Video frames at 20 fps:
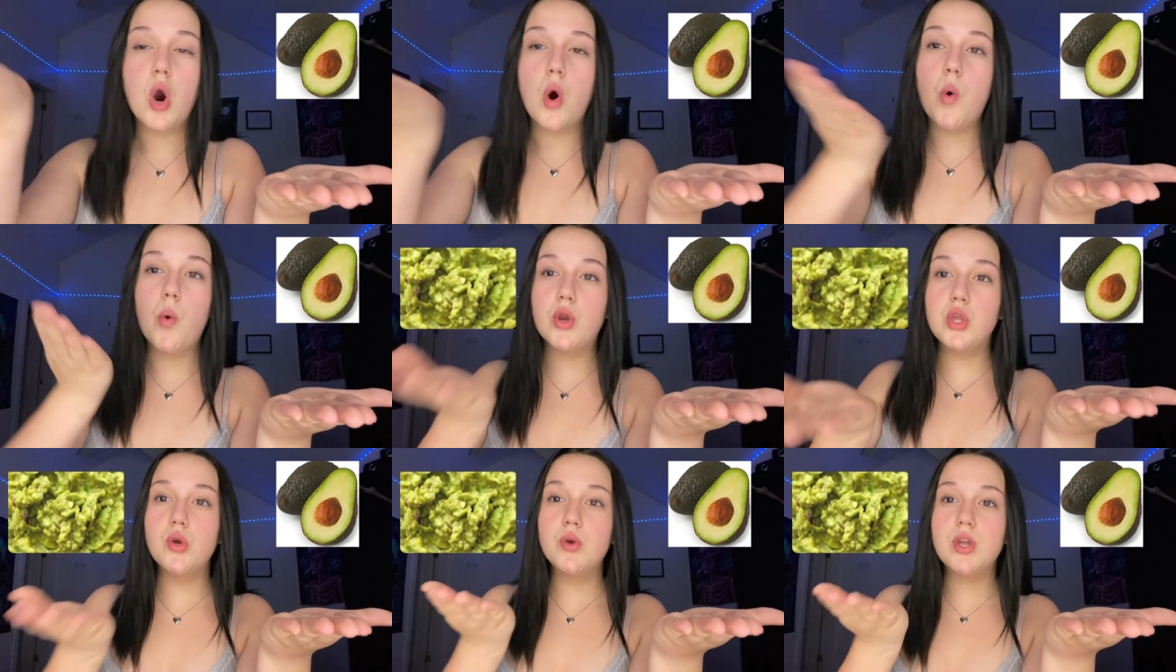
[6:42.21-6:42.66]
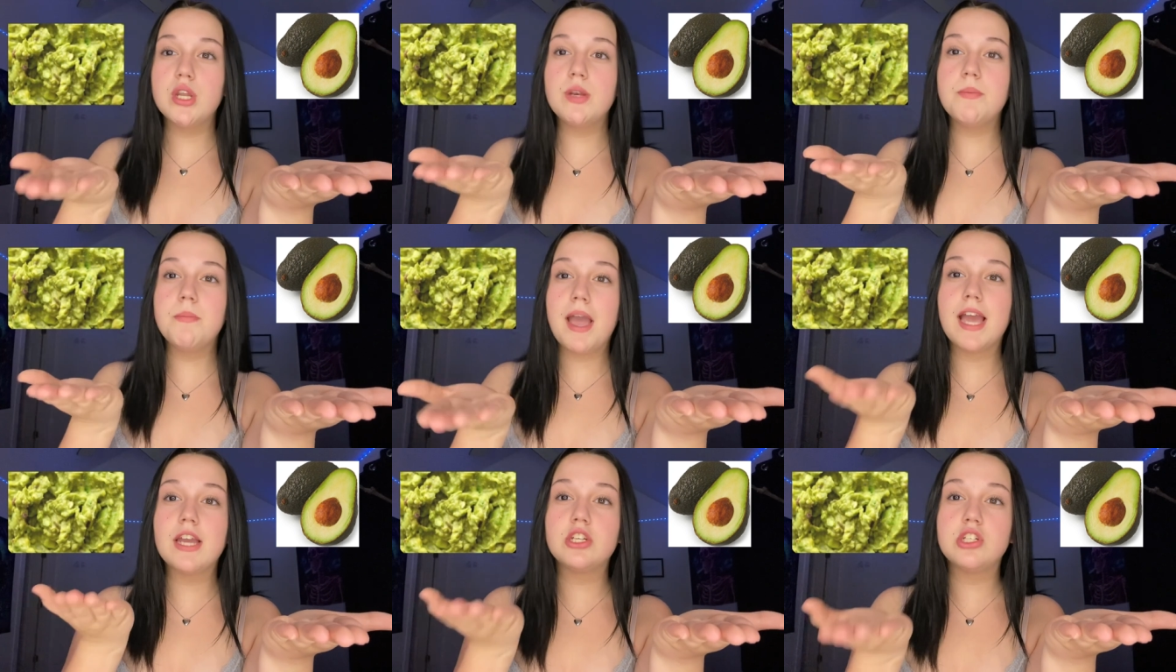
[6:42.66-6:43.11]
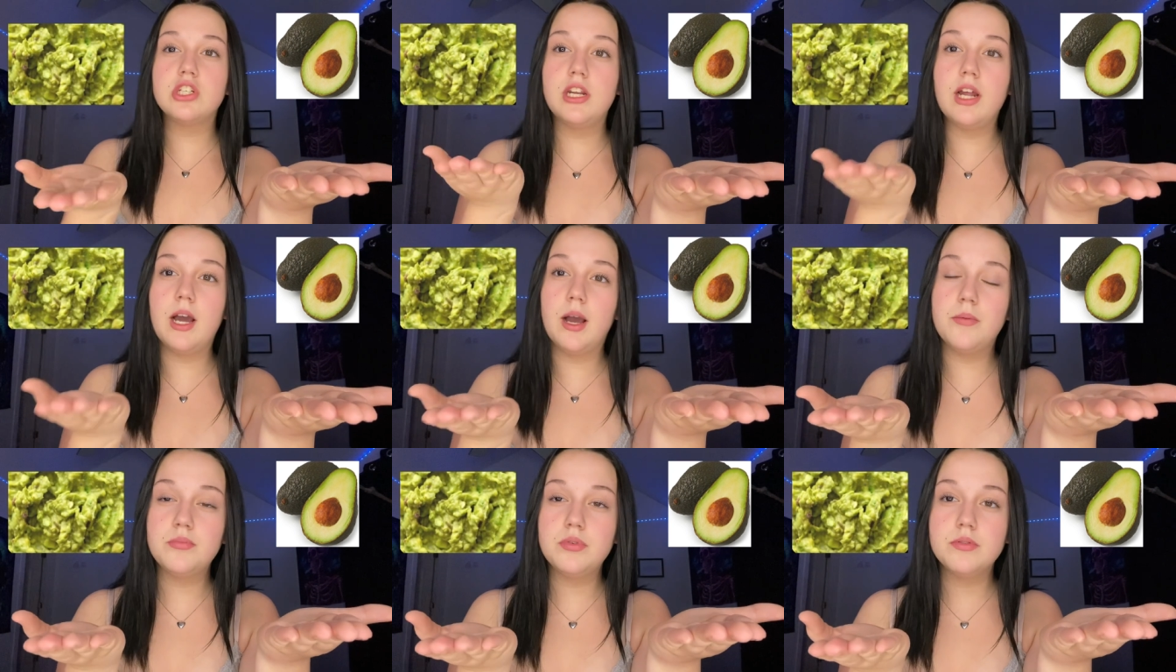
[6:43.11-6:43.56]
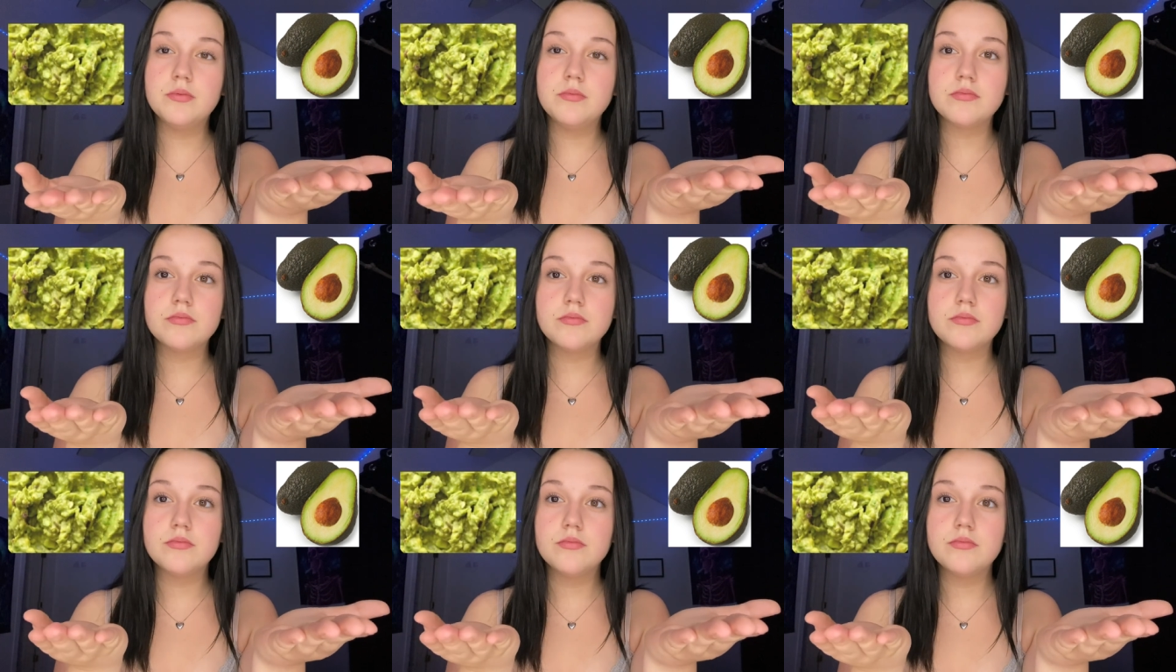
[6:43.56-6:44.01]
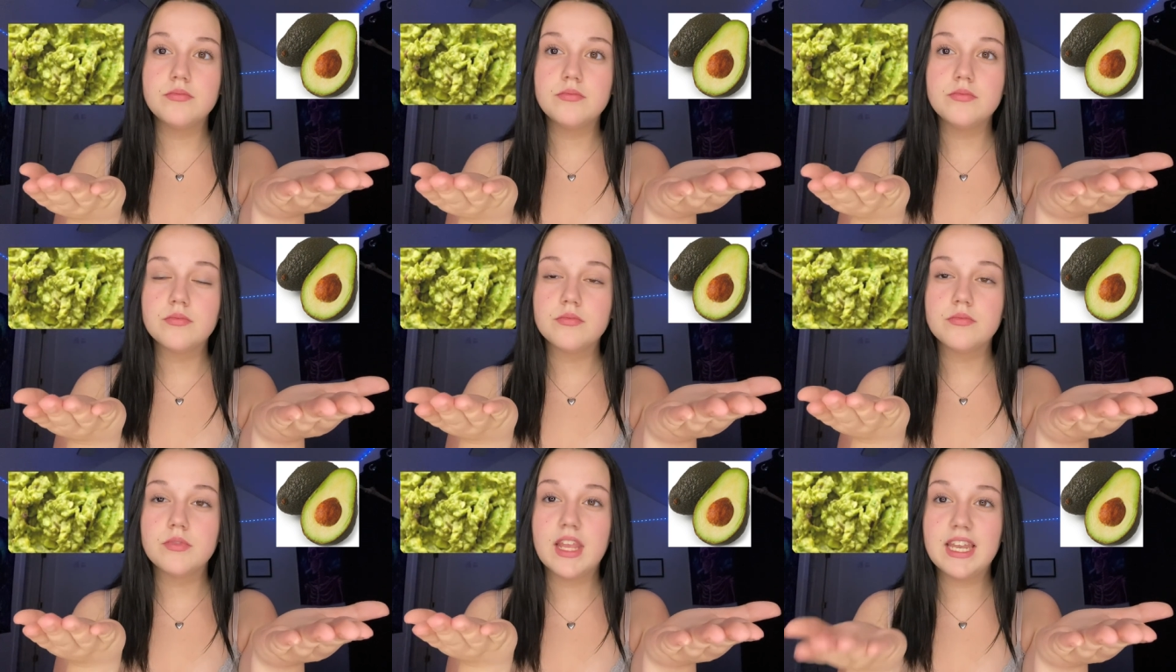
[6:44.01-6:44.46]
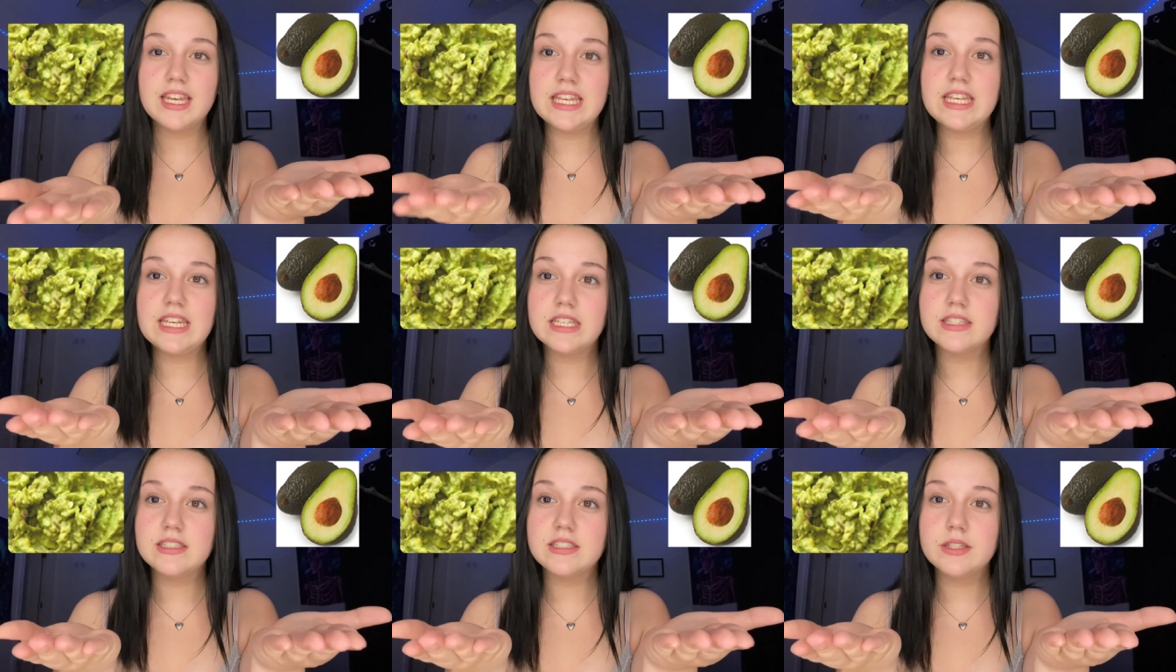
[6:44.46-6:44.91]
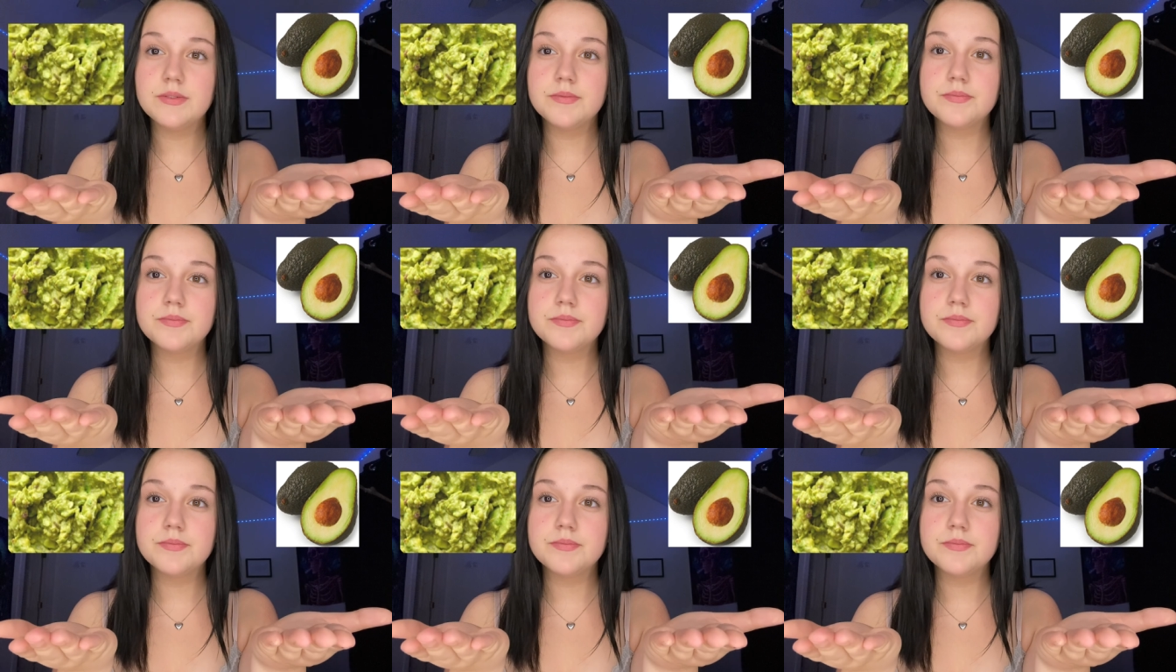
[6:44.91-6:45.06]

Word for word: or you can mash it up and eat it.